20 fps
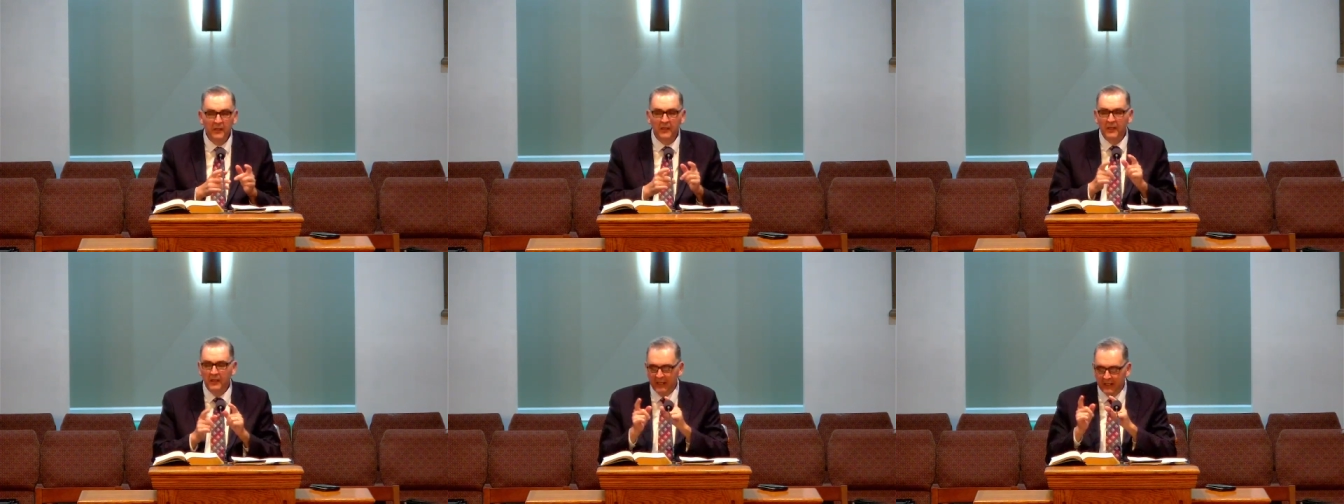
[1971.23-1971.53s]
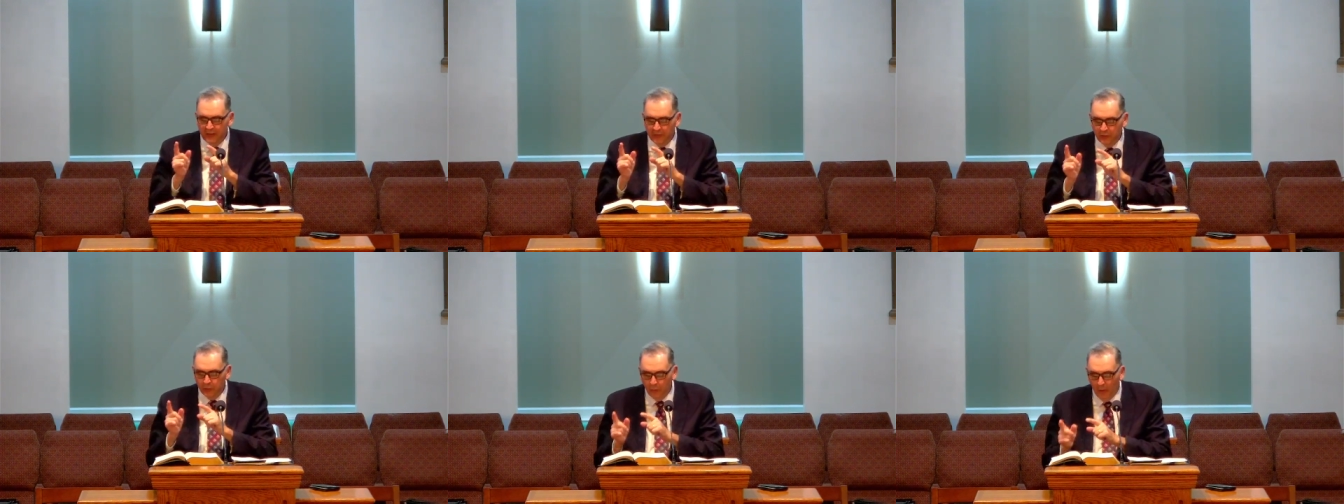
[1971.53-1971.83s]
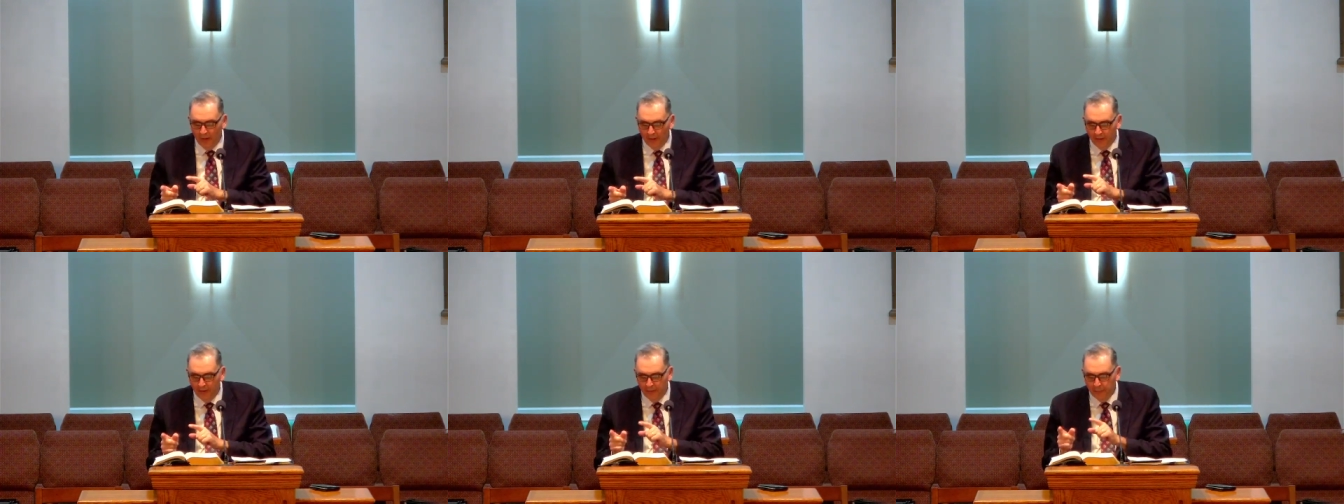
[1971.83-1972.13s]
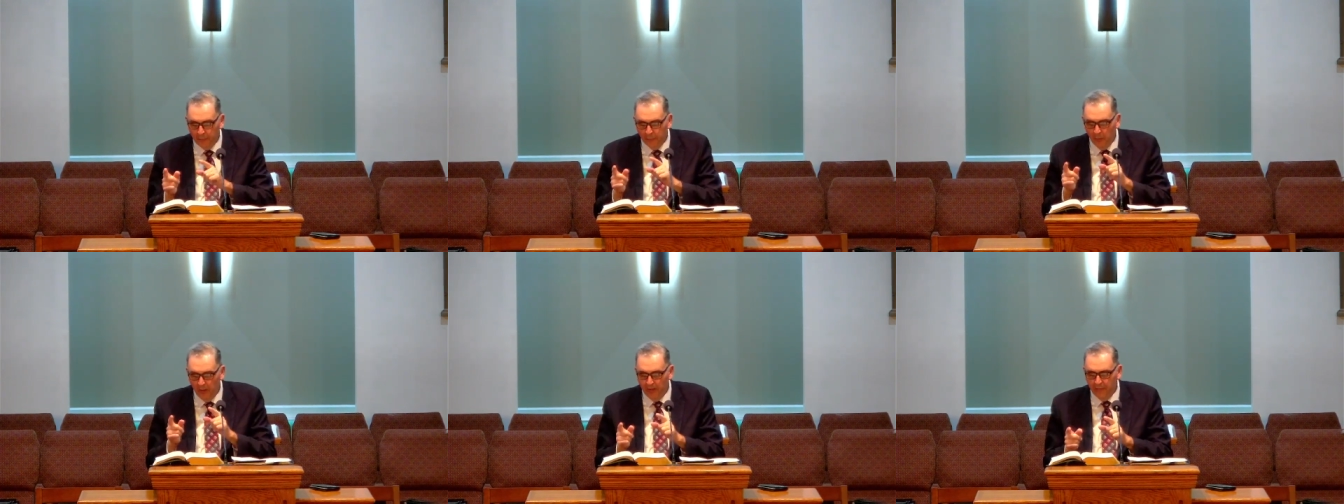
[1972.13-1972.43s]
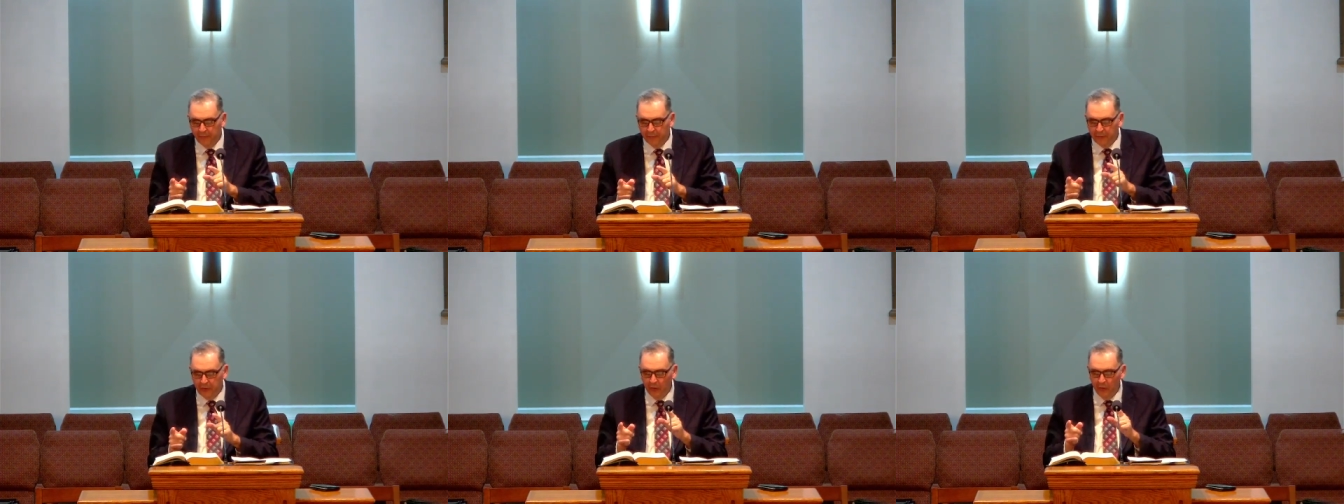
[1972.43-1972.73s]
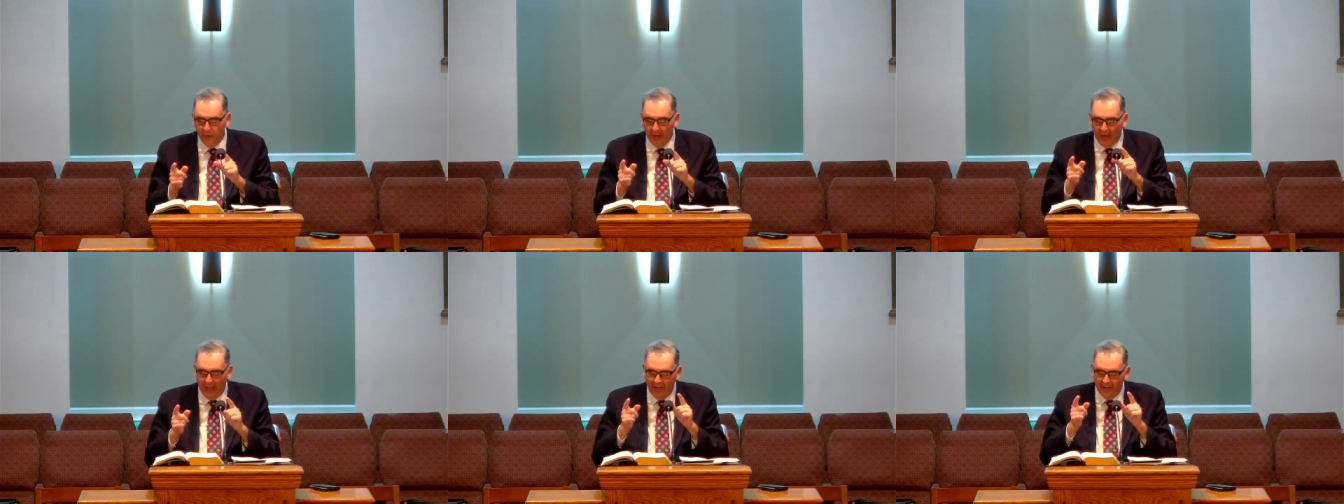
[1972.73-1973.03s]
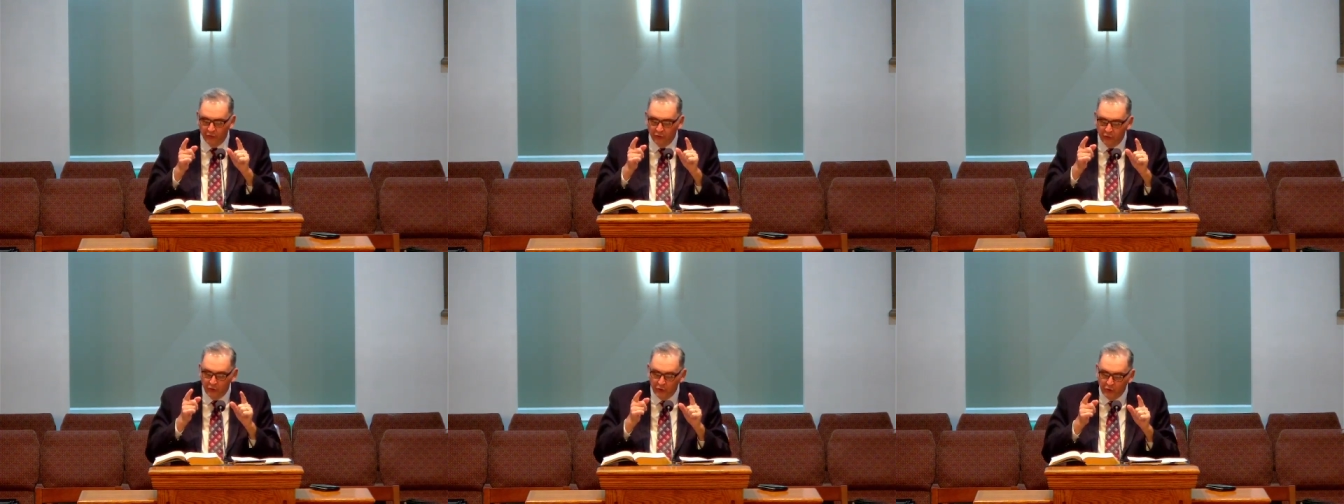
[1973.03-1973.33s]
He dwelleth with you
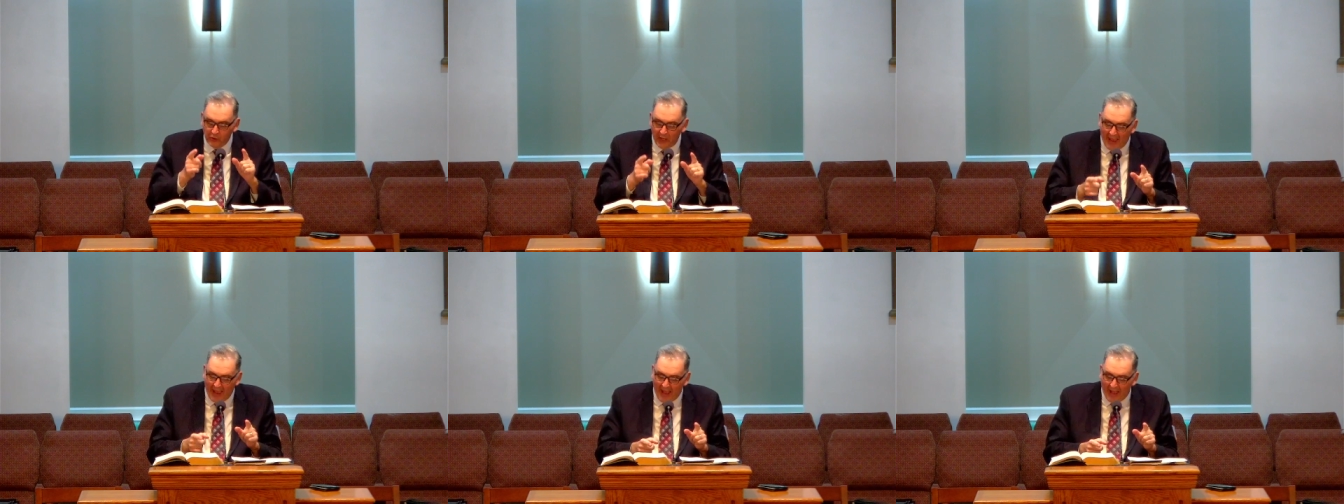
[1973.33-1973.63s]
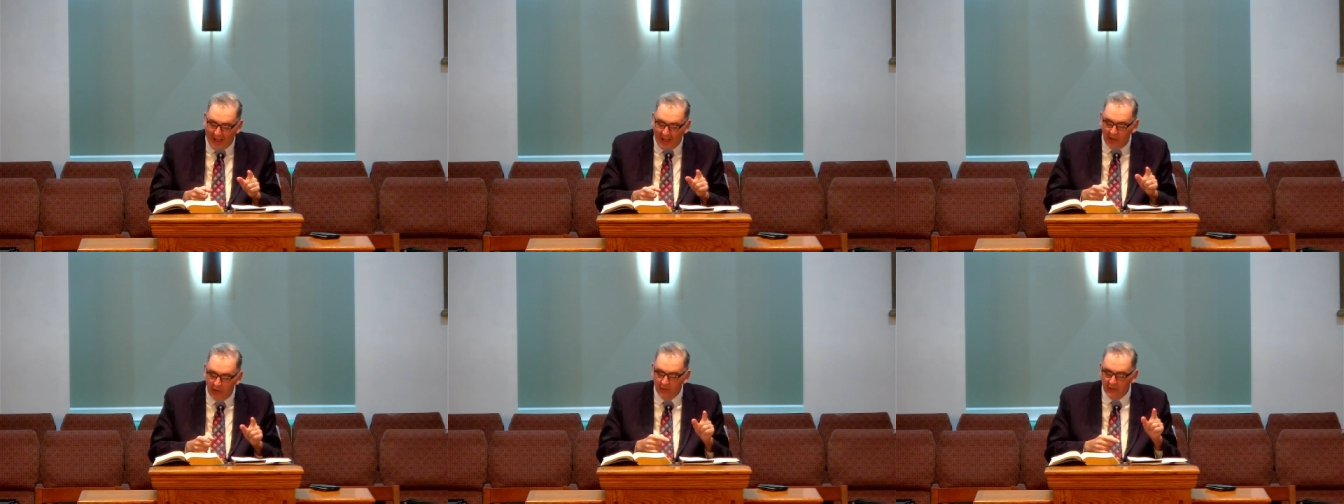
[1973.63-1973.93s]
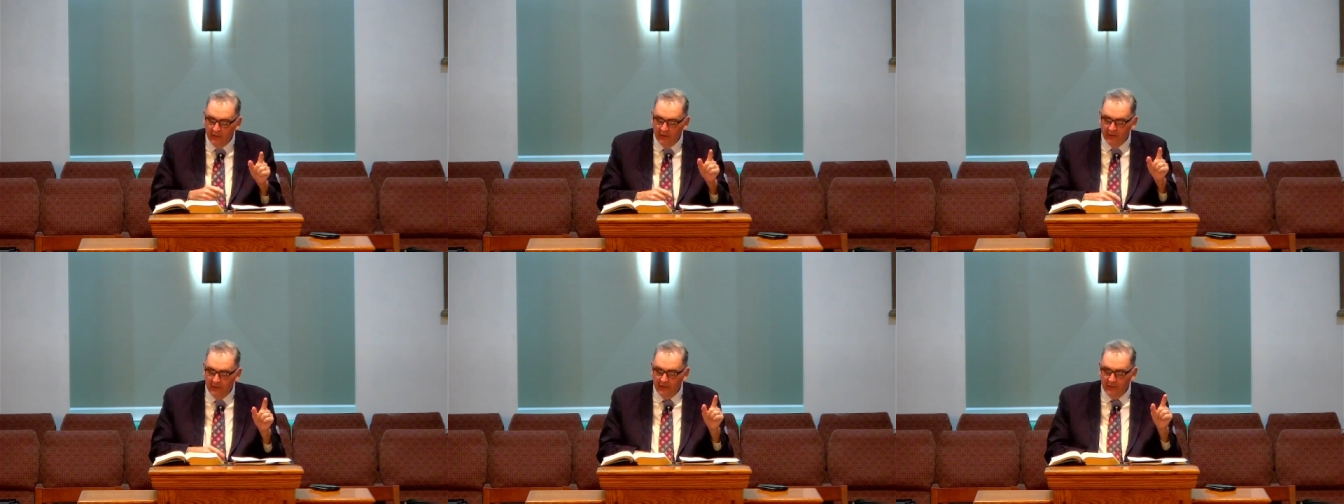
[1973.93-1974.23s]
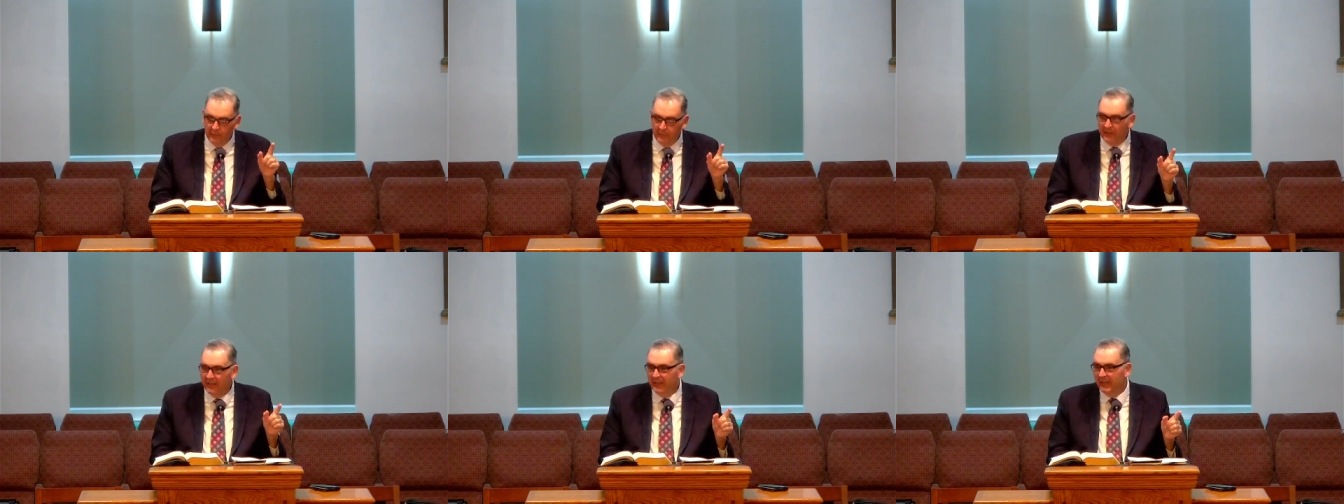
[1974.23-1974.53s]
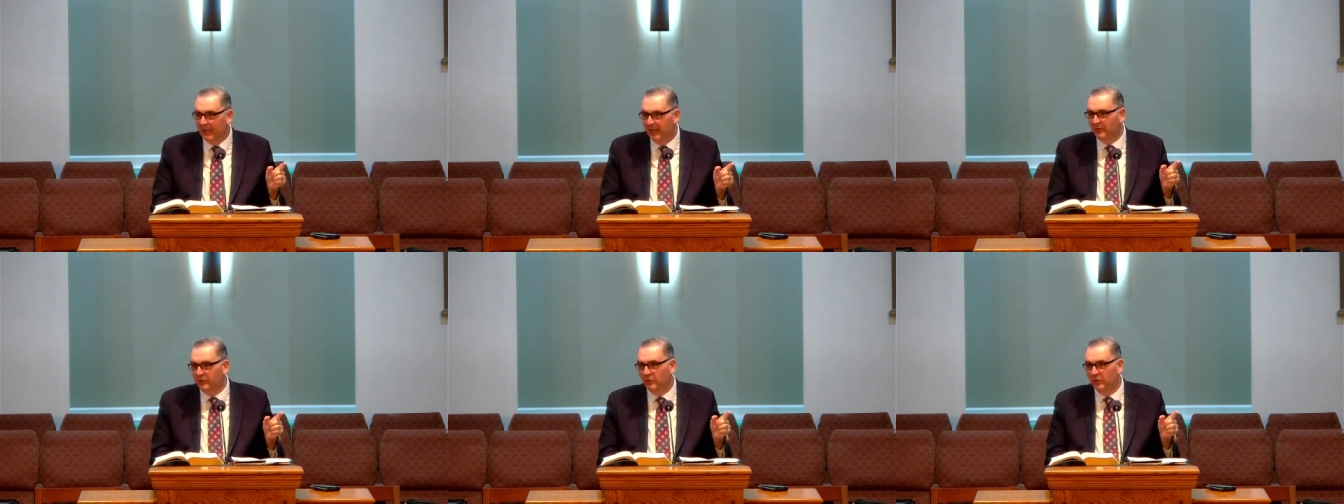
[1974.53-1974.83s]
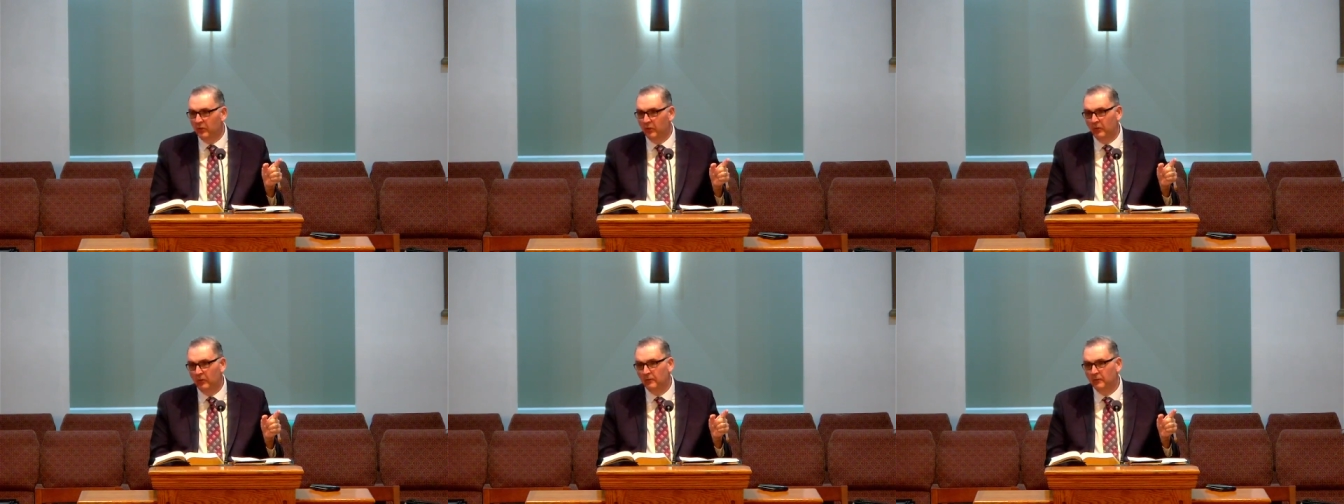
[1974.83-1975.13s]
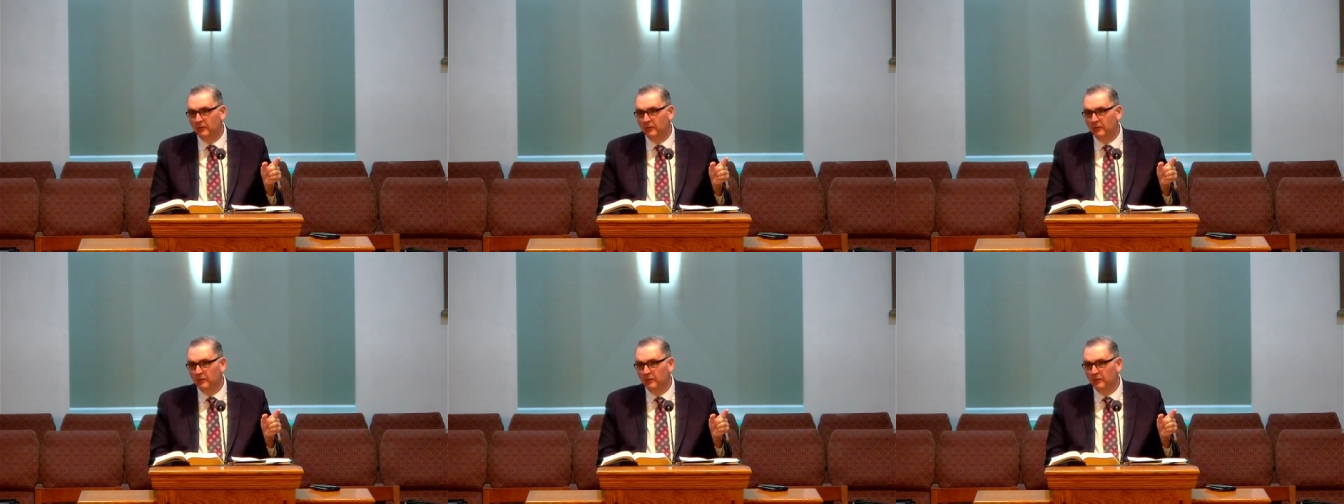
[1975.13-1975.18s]
and shall be in you.